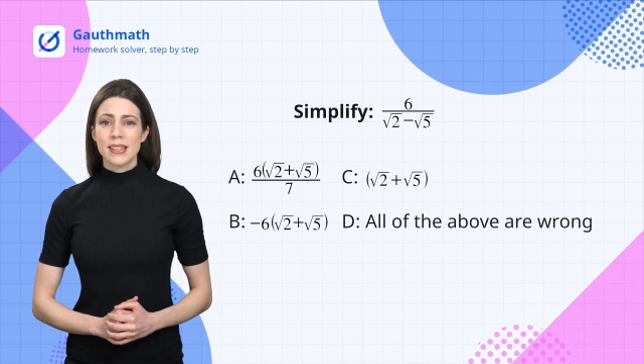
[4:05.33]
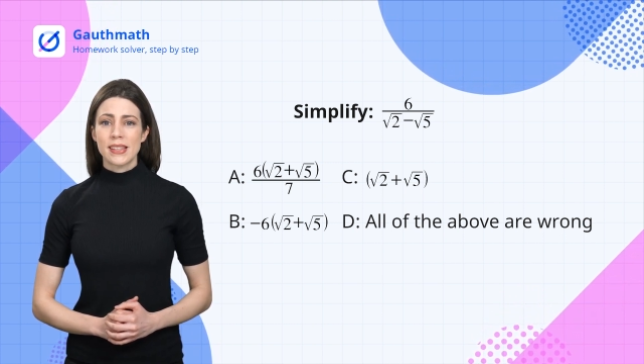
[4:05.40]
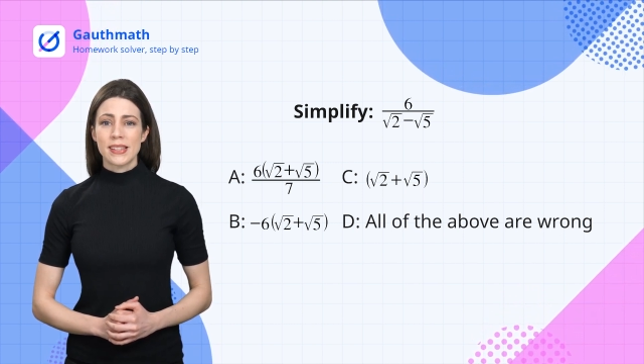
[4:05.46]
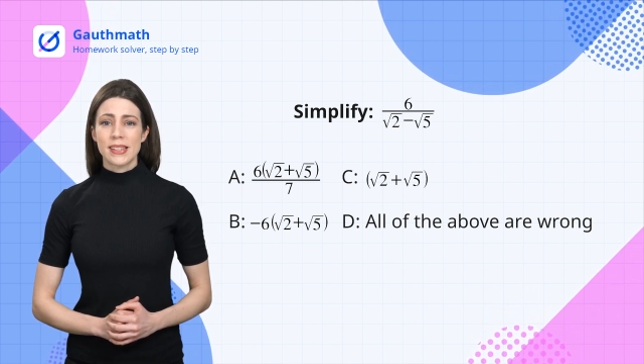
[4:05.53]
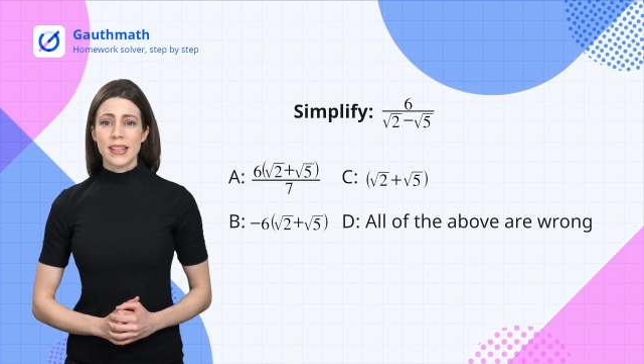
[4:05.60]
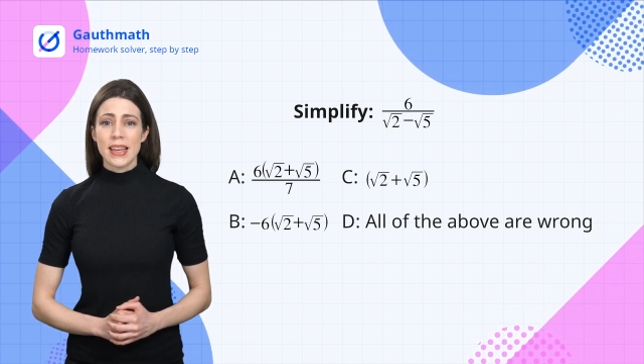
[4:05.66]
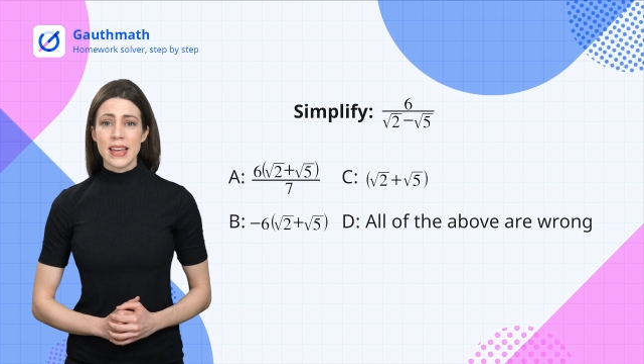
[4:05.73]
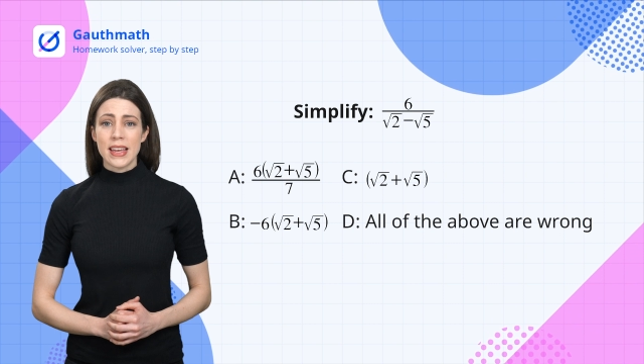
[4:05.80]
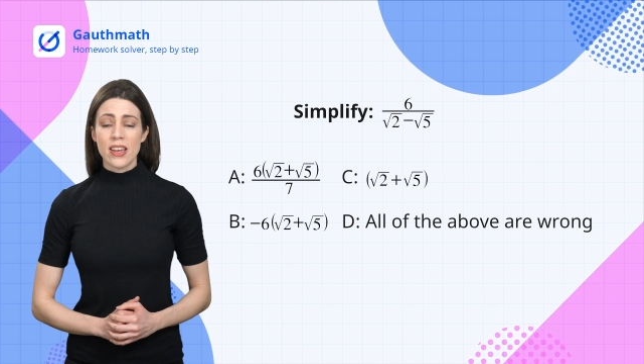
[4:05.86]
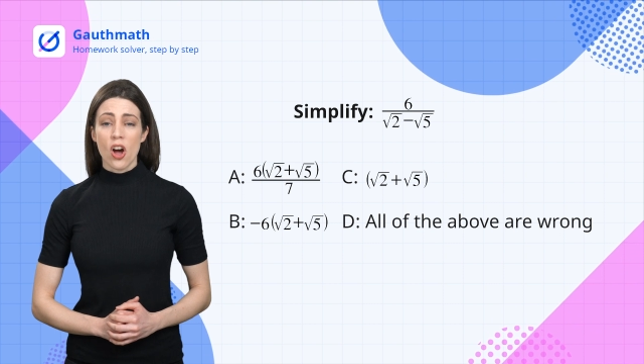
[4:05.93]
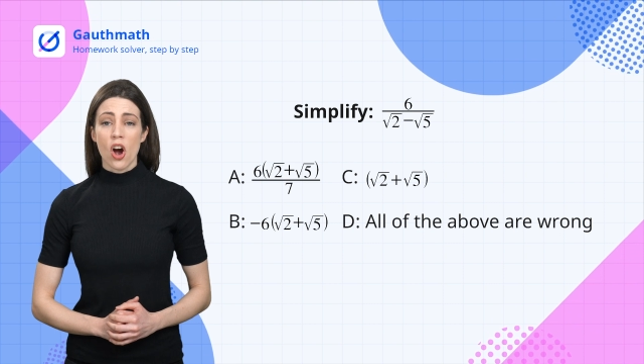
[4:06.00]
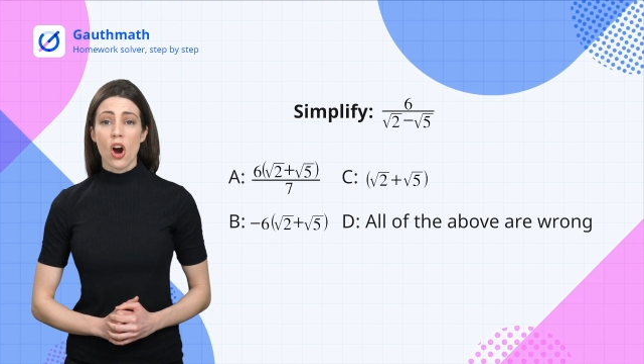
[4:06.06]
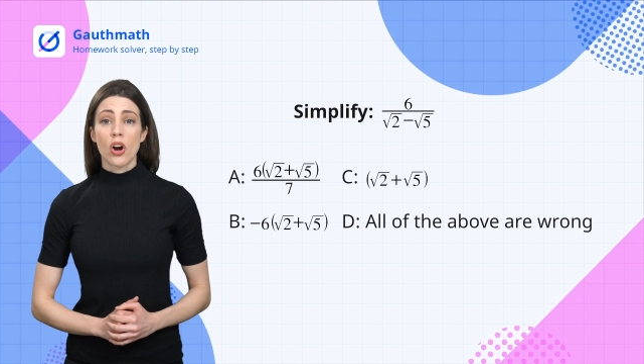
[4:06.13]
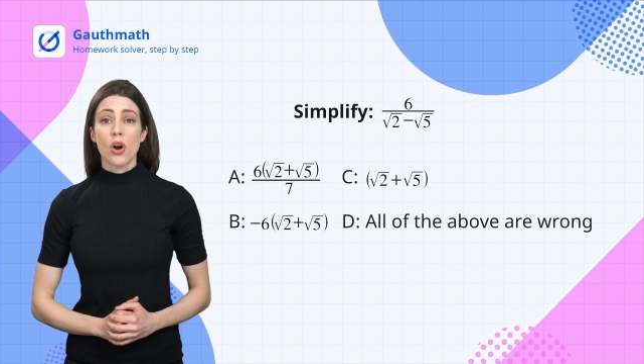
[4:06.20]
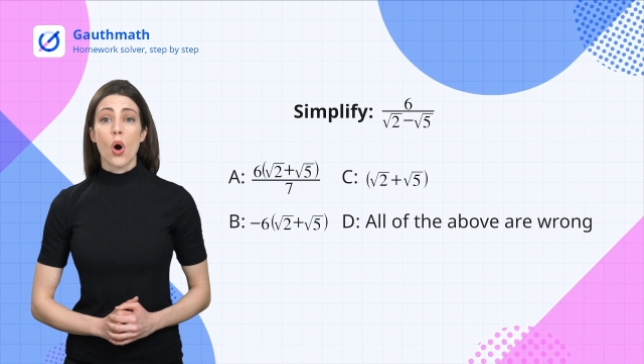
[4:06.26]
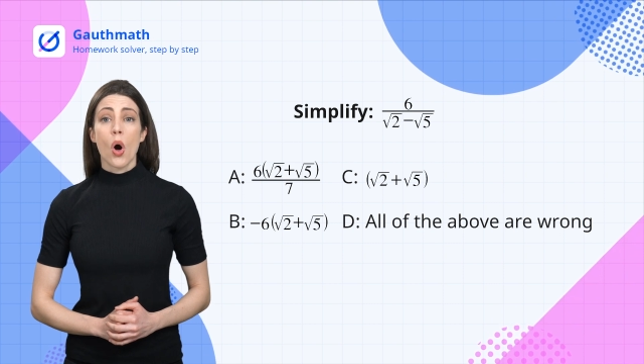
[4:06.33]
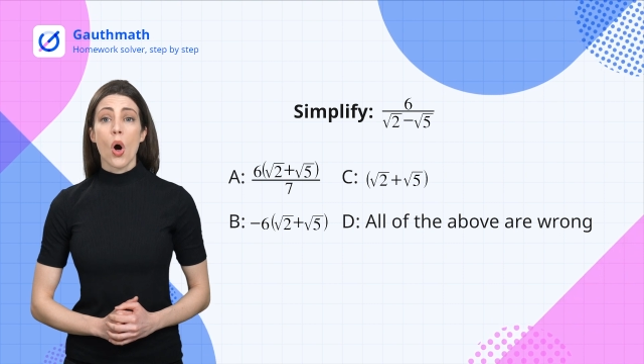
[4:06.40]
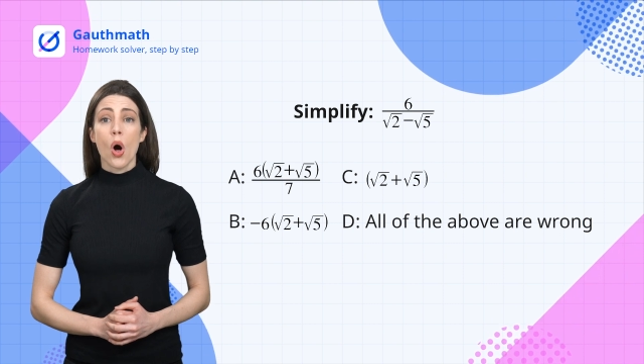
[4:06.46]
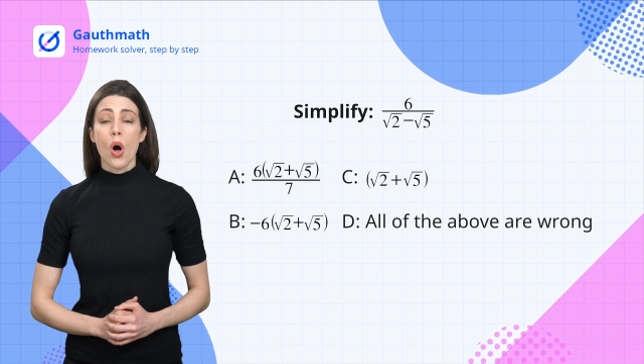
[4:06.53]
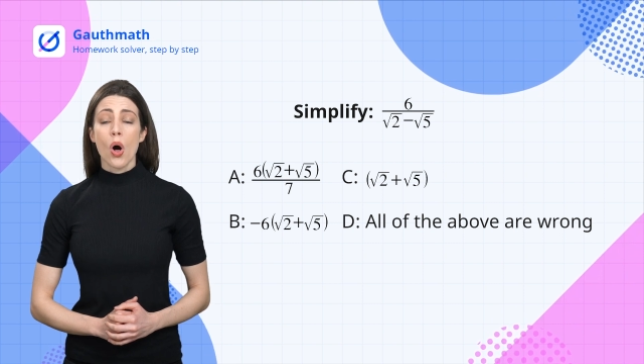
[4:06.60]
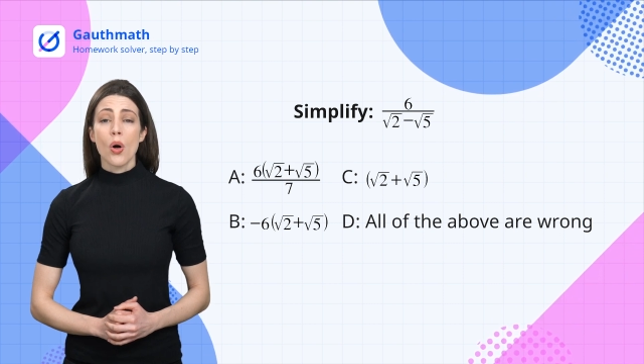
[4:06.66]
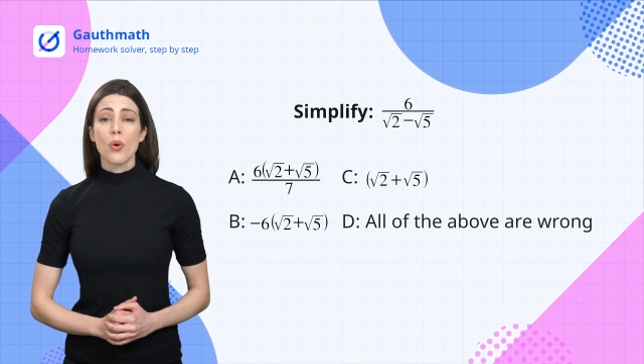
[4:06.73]
C are
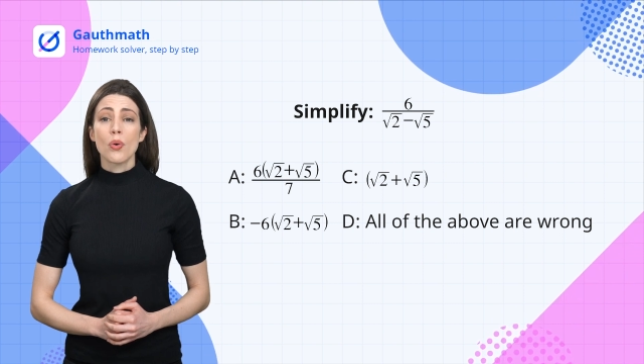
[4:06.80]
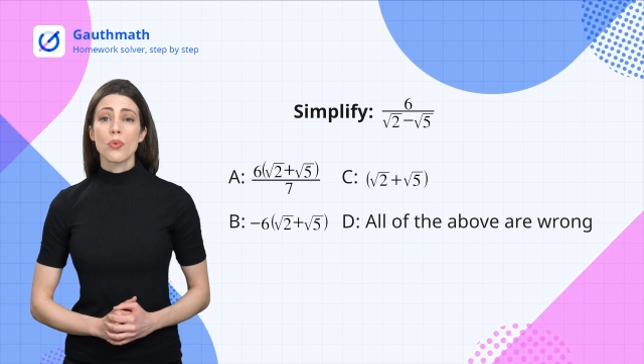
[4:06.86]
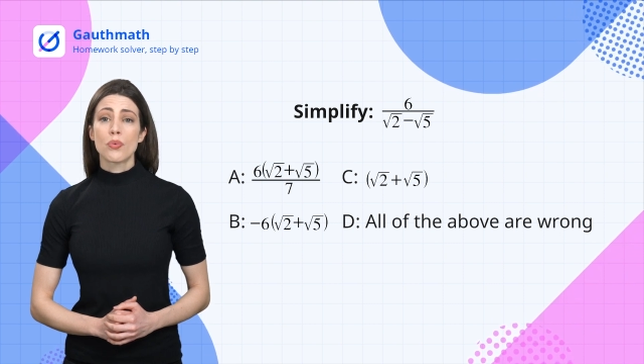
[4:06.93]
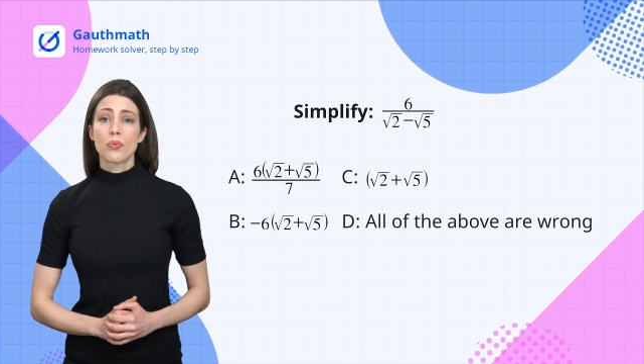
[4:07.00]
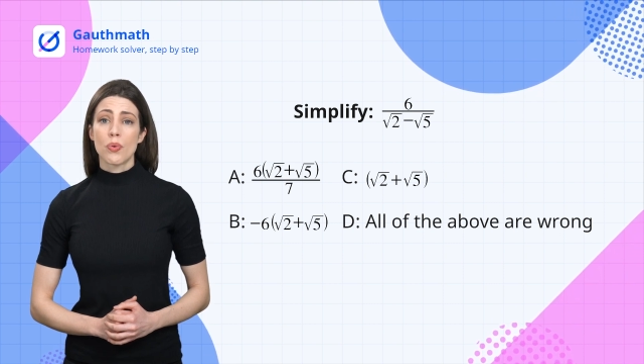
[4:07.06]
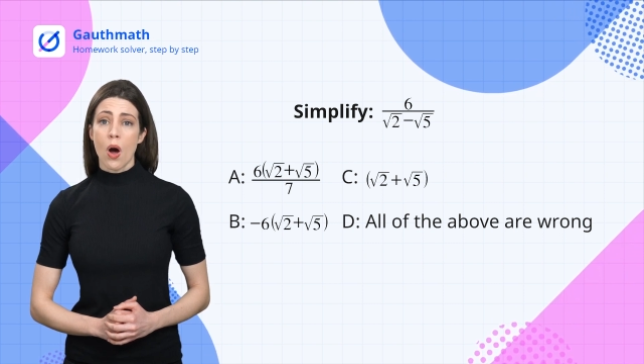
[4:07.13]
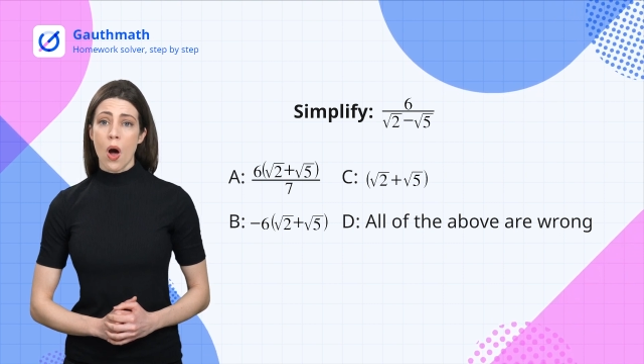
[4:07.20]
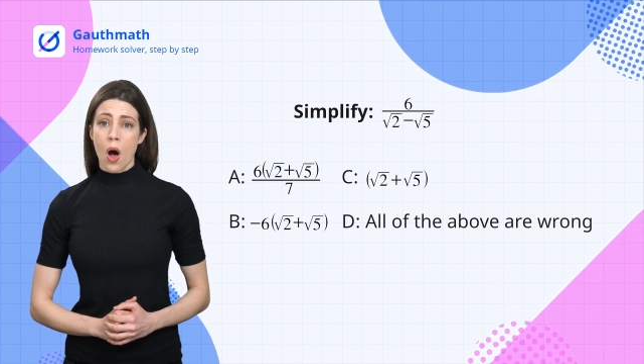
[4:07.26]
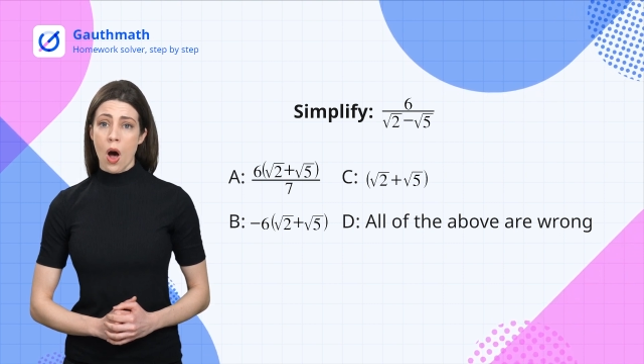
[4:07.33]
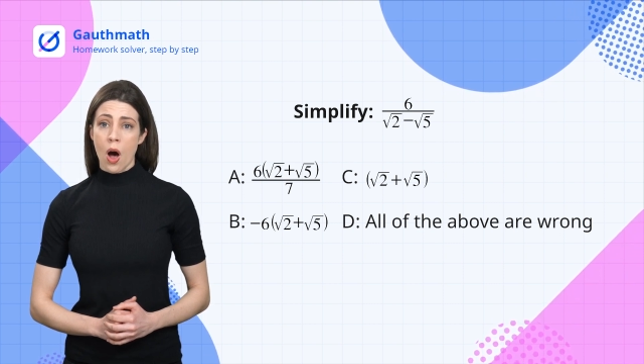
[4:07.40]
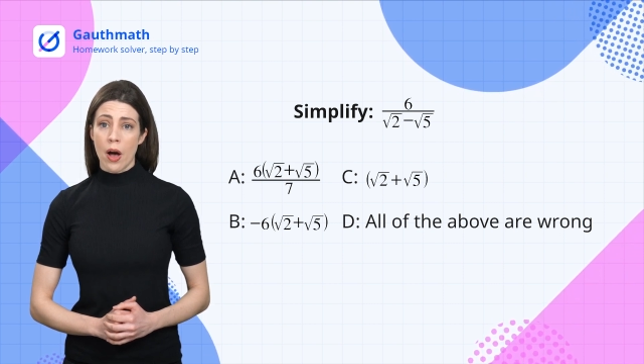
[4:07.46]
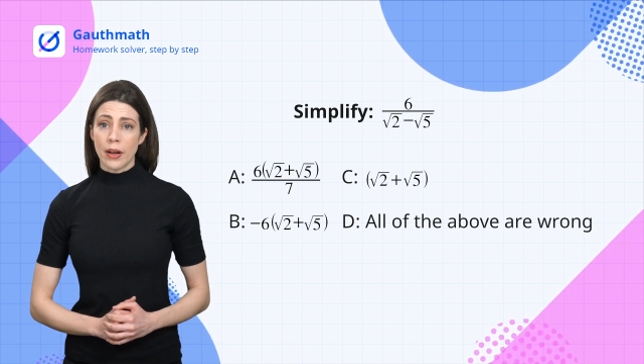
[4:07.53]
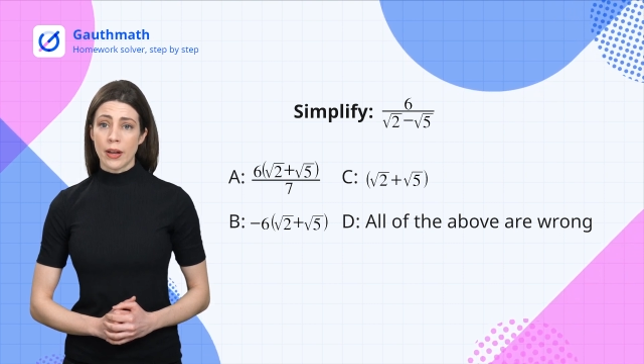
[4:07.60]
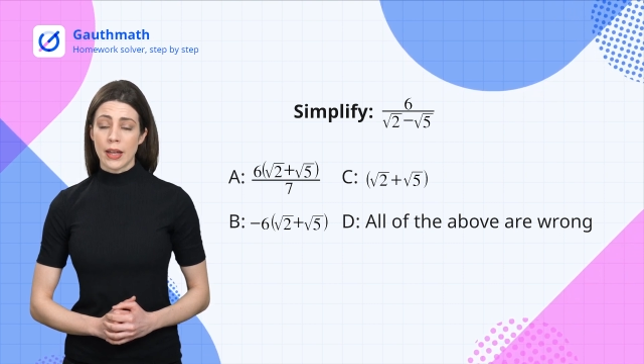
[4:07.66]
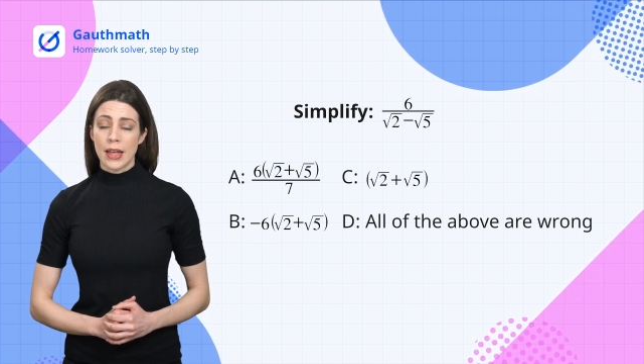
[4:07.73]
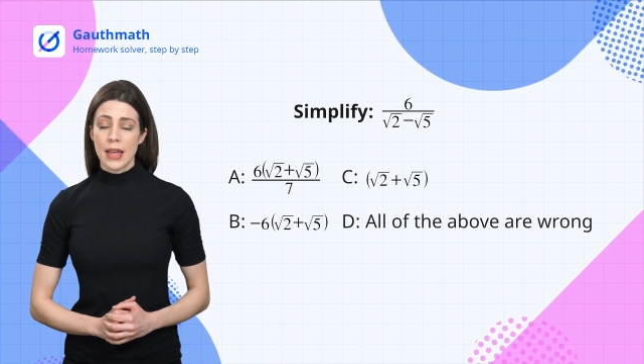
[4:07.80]
all wrong.